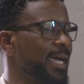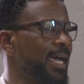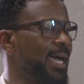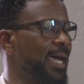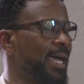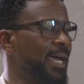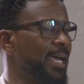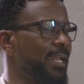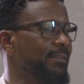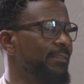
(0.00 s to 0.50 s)

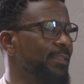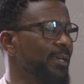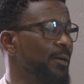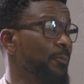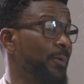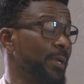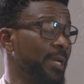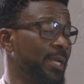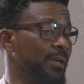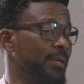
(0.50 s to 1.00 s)
And
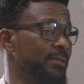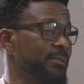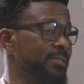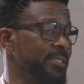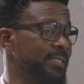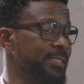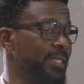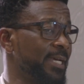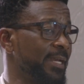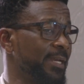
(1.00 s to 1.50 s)
when I
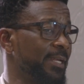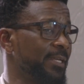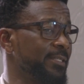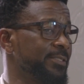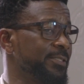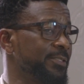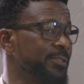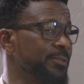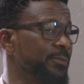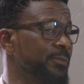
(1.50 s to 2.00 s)
decided
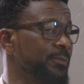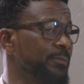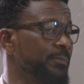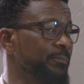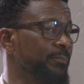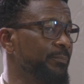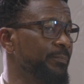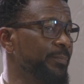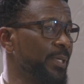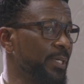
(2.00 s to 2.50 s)
to
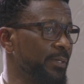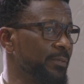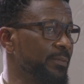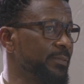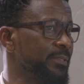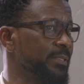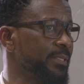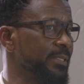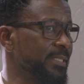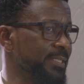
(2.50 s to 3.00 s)

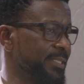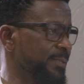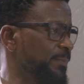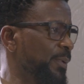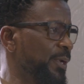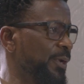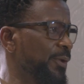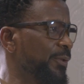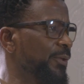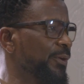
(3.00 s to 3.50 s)
build the
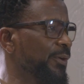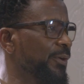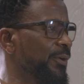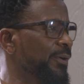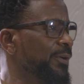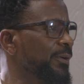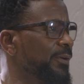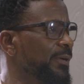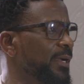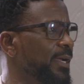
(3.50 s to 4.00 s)

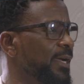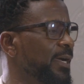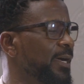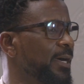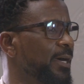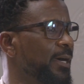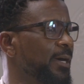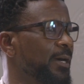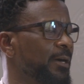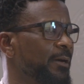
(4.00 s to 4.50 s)
Splendor,
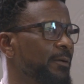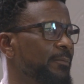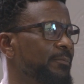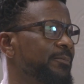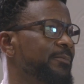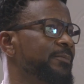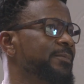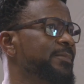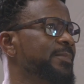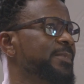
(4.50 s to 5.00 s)

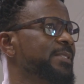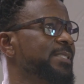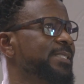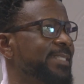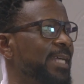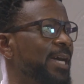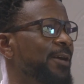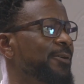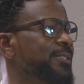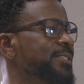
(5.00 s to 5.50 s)

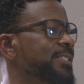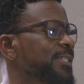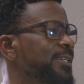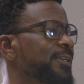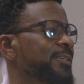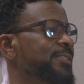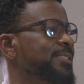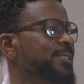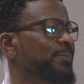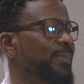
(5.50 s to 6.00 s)
Star
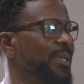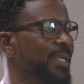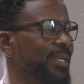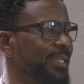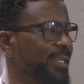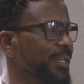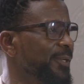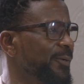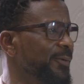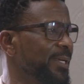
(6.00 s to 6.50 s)
Hotel
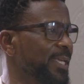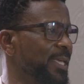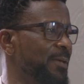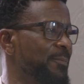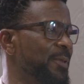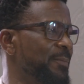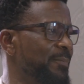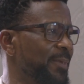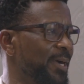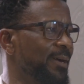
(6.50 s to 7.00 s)
Splendido came
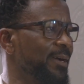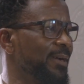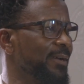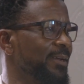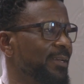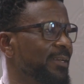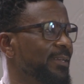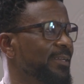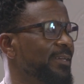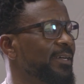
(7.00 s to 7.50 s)
in
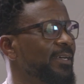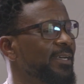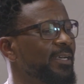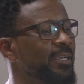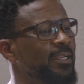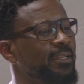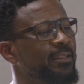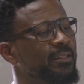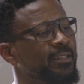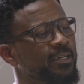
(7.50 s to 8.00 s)
mind.
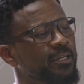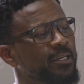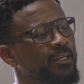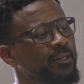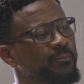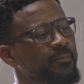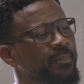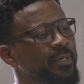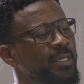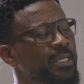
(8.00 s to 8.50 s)
And
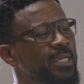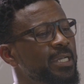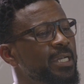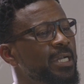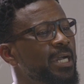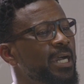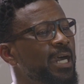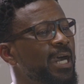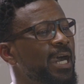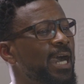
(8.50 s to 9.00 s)

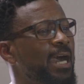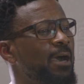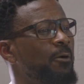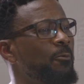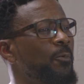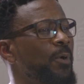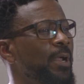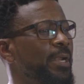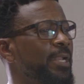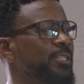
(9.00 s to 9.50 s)
I
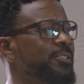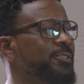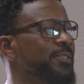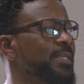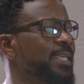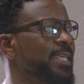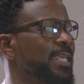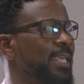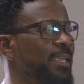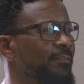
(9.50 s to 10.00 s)
wanted to
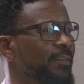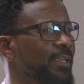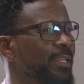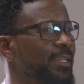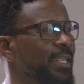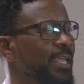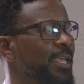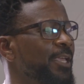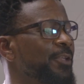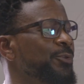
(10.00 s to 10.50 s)
give
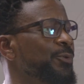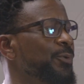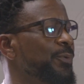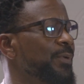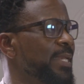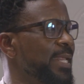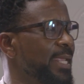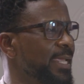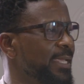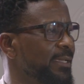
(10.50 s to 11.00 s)
it a
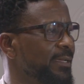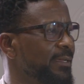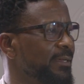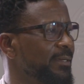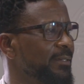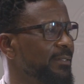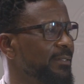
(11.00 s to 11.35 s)
unique